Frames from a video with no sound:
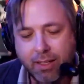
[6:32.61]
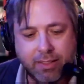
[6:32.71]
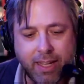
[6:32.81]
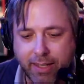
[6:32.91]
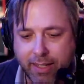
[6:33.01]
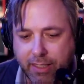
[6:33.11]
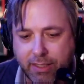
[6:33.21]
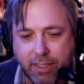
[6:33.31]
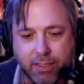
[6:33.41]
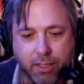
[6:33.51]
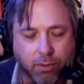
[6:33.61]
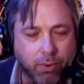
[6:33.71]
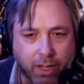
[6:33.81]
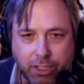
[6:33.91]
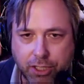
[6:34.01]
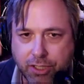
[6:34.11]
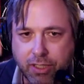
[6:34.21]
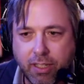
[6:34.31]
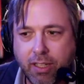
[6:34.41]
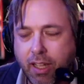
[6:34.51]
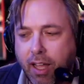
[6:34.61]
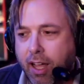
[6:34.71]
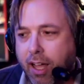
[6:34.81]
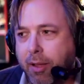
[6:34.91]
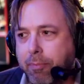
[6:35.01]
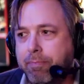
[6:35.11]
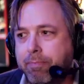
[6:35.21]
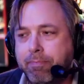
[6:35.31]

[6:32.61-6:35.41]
take it easy don't rush um